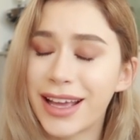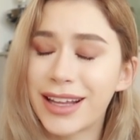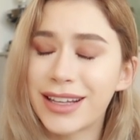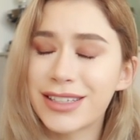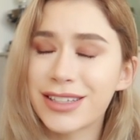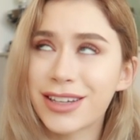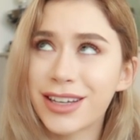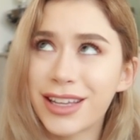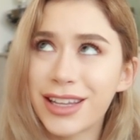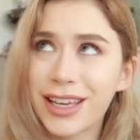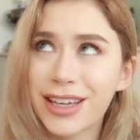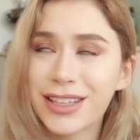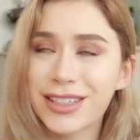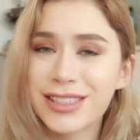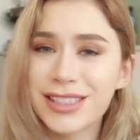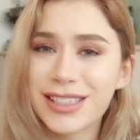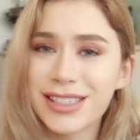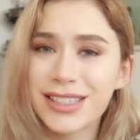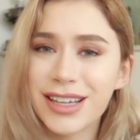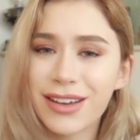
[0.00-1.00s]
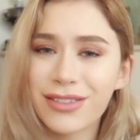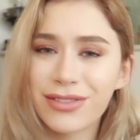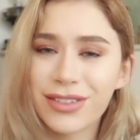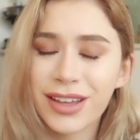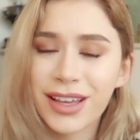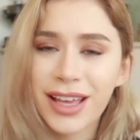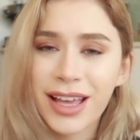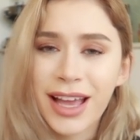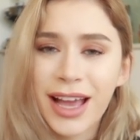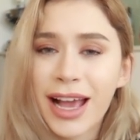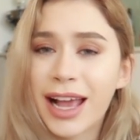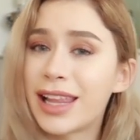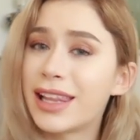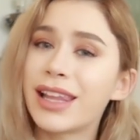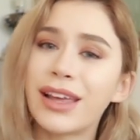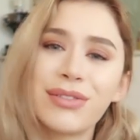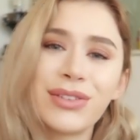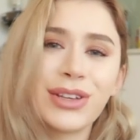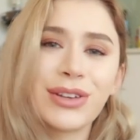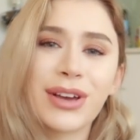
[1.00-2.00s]
and all that good stuff. I
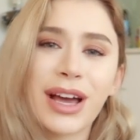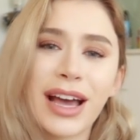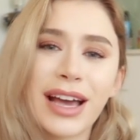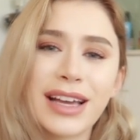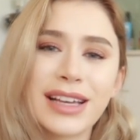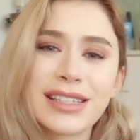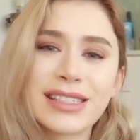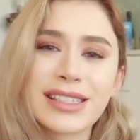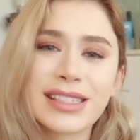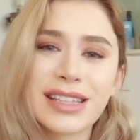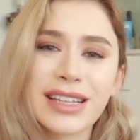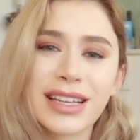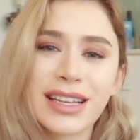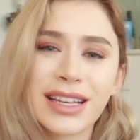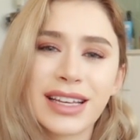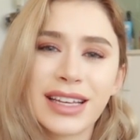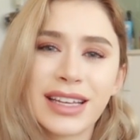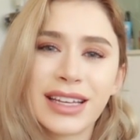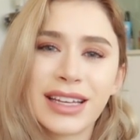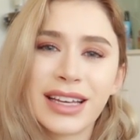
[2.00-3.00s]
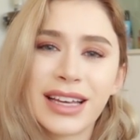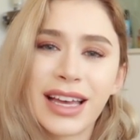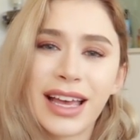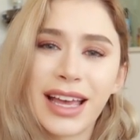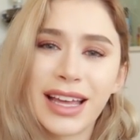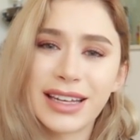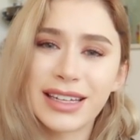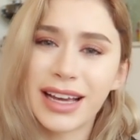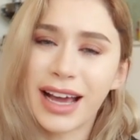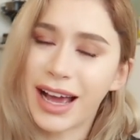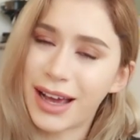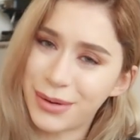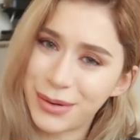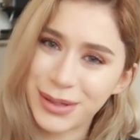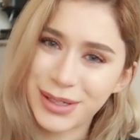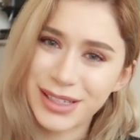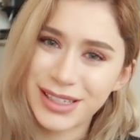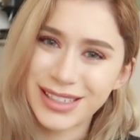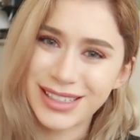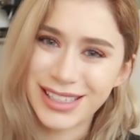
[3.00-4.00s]
love you guys, and I
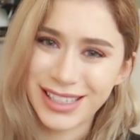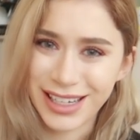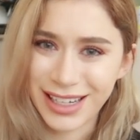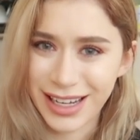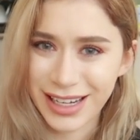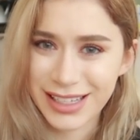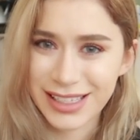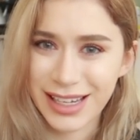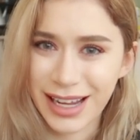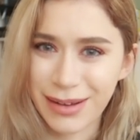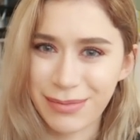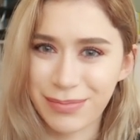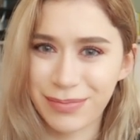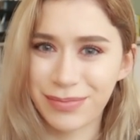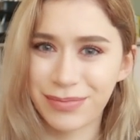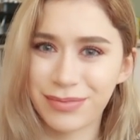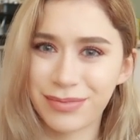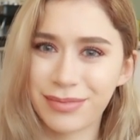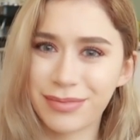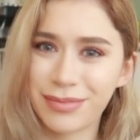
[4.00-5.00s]
will see you next time.